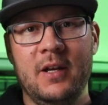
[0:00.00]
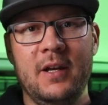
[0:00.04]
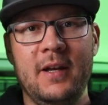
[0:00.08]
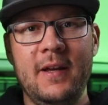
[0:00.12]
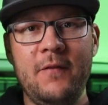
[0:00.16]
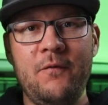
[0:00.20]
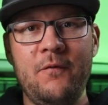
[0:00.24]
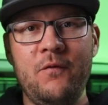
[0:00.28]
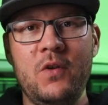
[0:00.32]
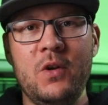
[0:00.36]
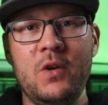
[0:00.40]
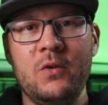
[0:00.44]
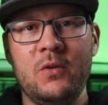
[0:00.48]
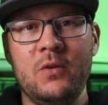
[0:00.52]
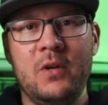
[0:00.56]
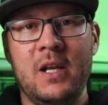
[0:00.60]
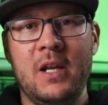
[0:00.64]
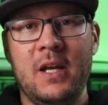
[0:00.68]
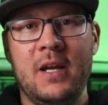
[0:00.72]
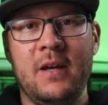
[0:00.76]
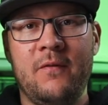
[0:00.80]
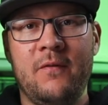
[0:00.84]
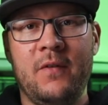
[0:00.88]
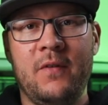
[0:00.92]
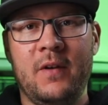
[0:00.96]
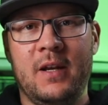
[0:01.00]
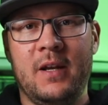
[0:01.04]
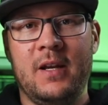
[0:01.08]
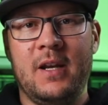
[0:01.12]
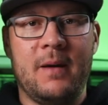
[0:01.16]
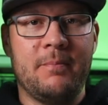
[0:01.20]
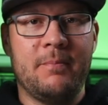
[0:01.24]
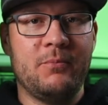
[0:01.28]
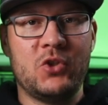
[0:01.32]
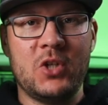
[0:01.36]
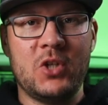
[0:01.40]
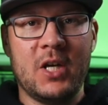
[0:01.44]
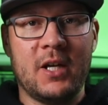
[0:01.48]
If you live in
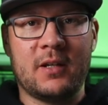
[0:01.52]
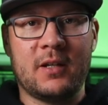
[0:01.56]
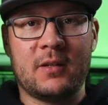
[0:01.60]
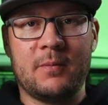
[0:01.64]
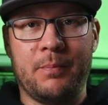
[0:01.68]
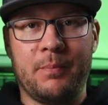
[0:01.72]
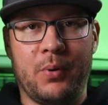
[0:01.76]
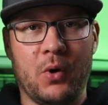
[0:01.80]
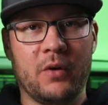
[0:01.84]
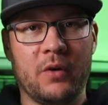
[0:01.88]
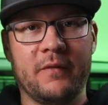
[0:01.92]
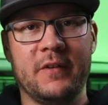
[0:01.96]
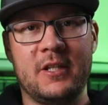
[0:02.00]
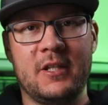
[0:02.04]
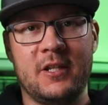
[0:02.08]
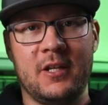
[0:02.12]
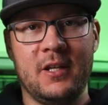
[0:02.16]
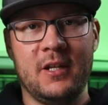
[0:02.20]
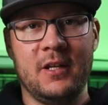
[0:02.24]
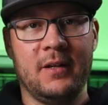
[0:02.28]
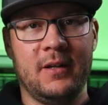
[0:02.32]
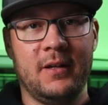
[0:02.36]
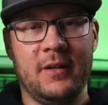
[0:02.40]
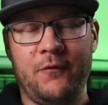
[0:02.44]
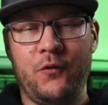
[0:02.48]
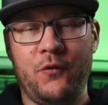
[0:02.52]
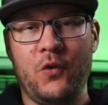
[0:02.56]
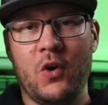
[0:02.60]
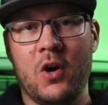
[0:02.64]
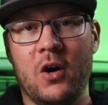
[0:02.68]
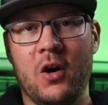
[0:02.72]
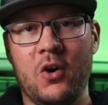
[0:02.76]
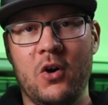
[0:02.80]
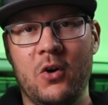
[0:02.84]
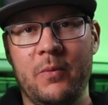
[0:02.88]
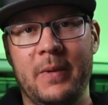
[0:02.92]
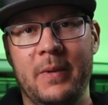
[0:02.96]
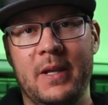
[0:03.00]
abject poverty, if you're
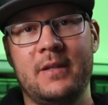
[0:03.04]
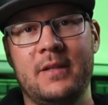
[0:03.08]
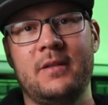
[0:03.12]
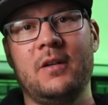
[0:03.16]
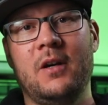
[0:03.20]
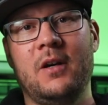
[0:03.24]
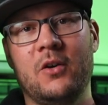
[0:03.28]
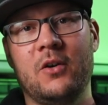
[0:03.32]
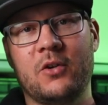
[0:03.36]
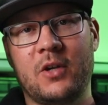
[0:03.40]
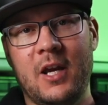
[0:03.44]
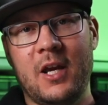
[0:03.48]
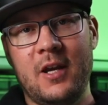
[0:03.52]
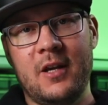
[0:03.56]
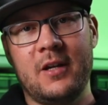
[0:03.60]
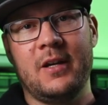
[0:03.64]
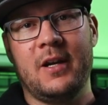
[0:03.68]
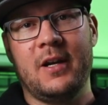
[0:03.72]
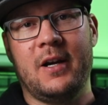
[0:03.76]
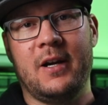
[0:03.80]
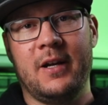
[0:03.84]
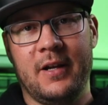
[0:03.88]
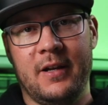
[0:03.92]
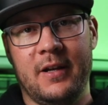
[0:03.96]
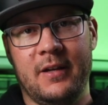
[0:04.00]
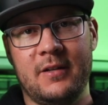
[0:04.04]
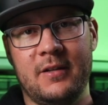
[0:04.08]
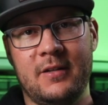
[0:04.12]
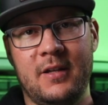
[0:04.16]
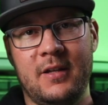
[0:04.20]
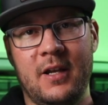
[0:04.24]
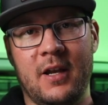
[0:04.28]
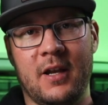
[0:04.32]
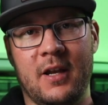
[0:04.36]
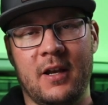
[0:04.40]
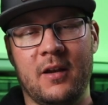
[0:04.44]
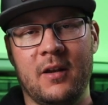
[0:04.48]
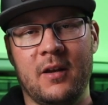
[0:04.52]
homeless, okay, I
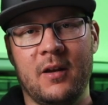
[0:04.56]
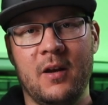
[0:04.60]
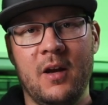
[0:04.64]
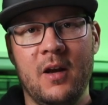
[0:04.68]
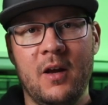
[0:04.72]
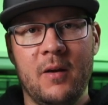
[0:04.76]
understand.